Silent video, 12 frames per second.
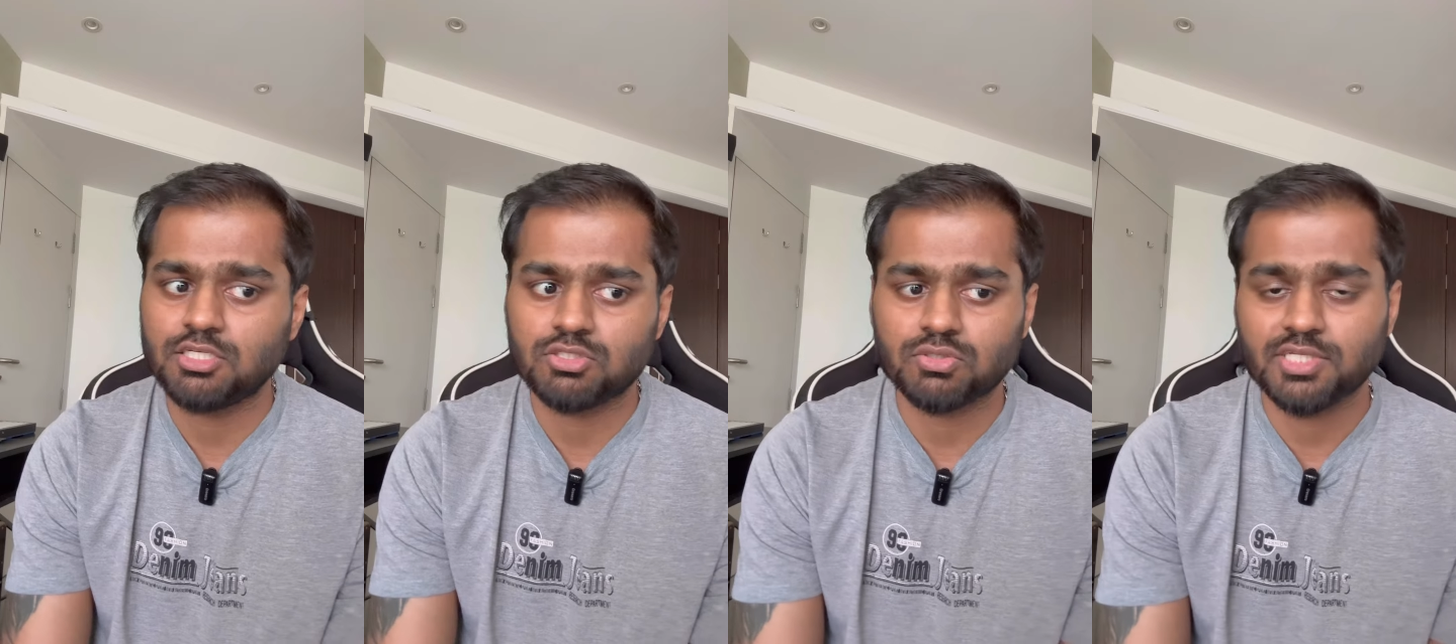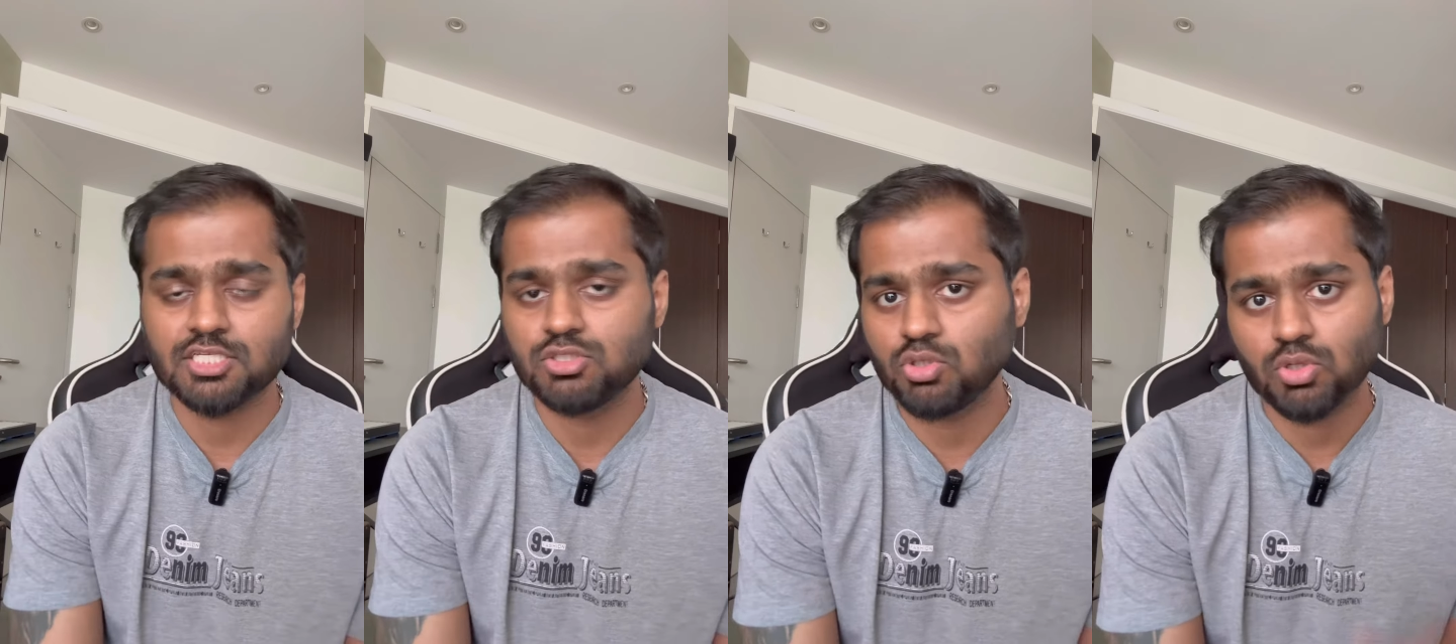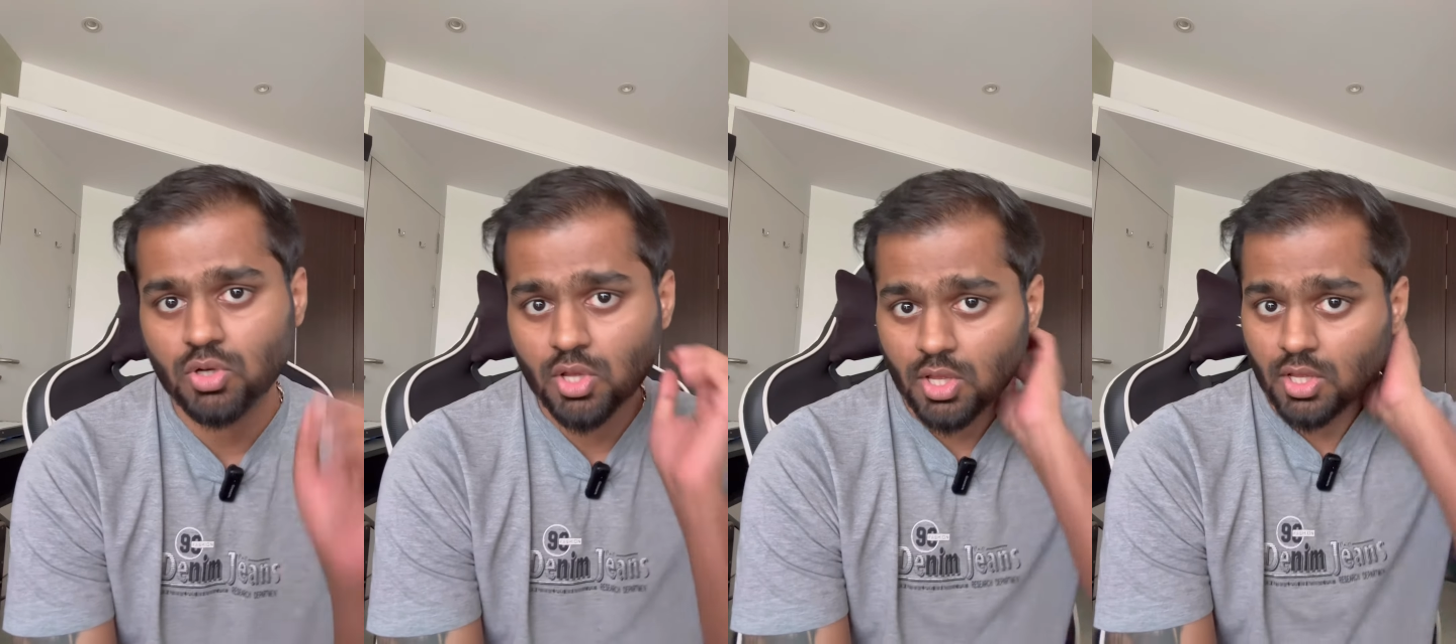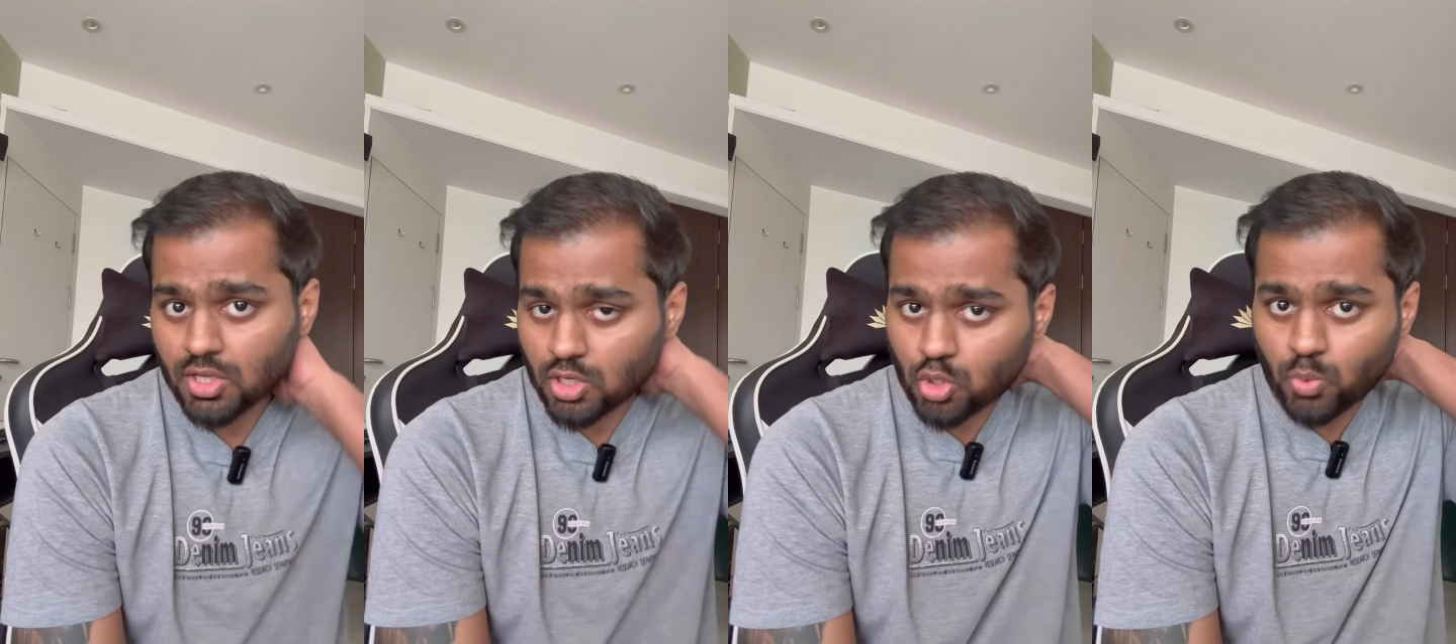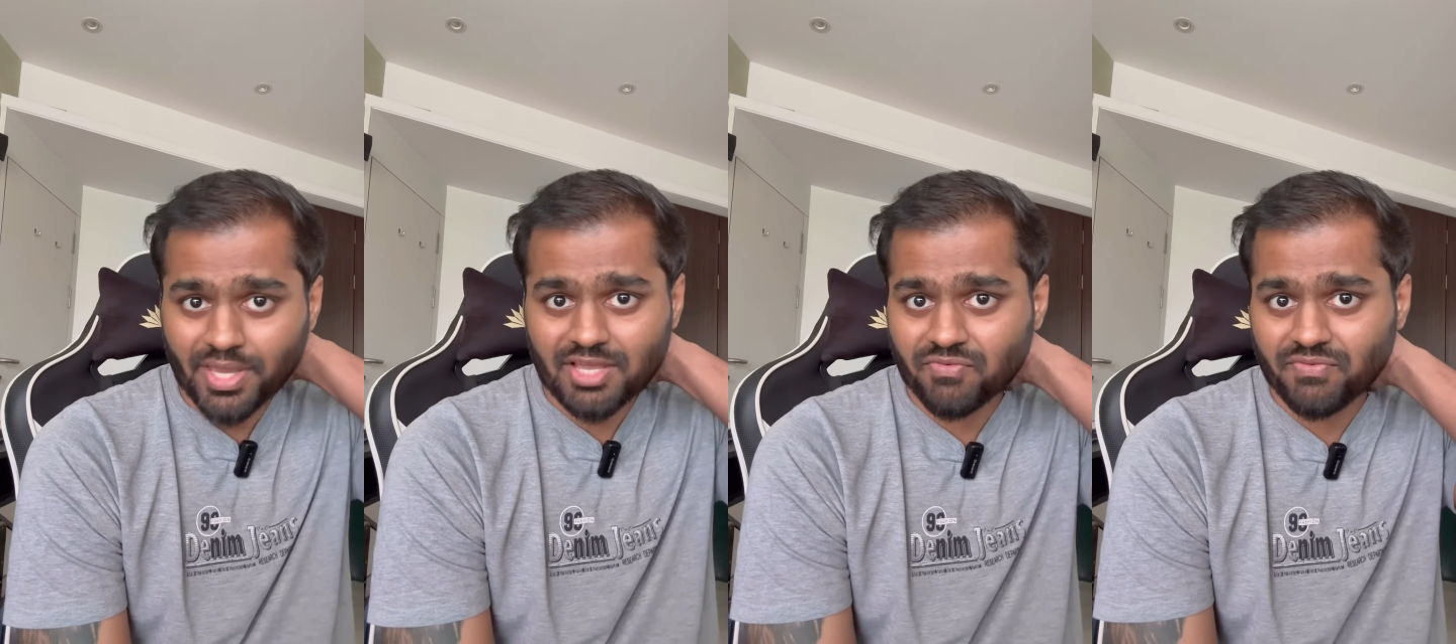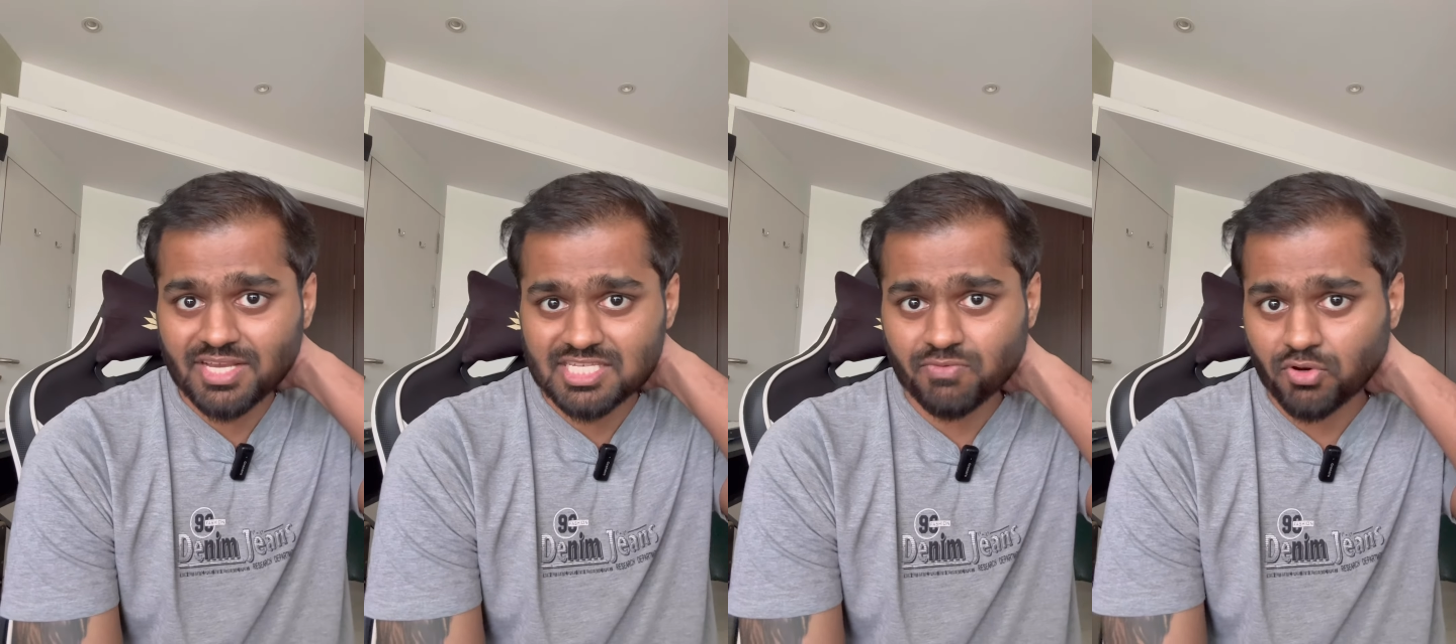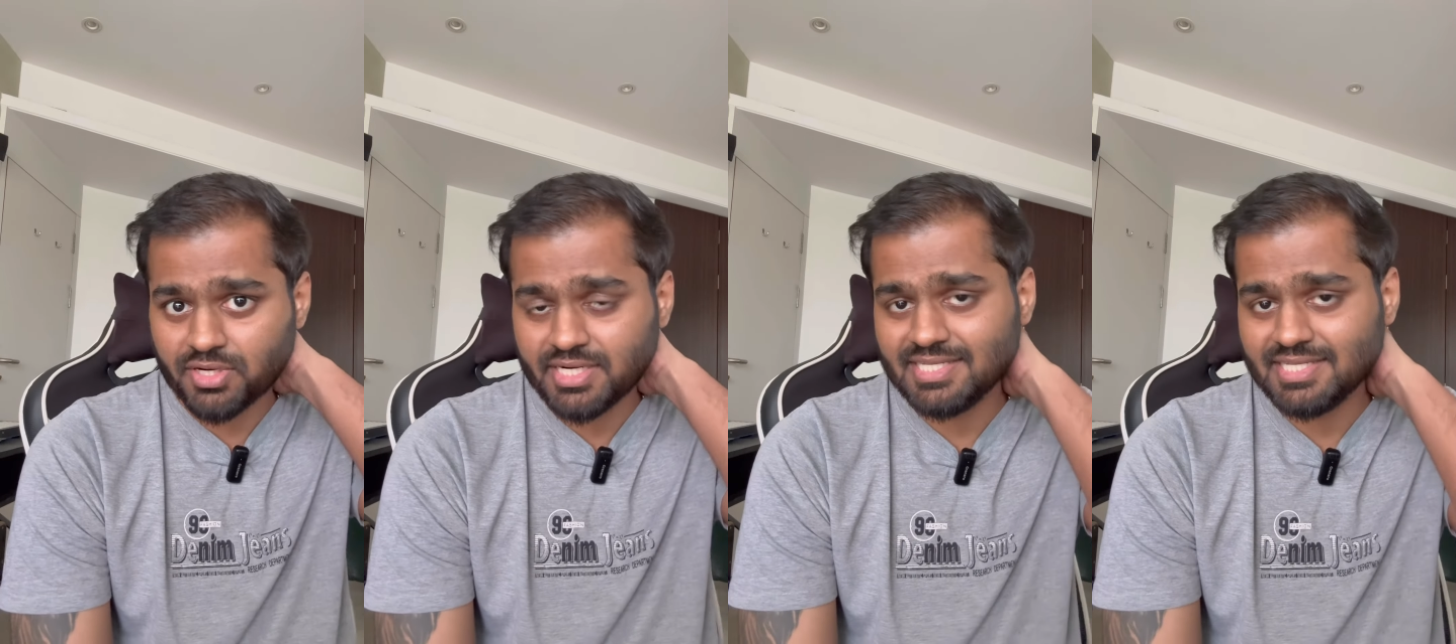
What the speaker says: So there's no quick fix for it.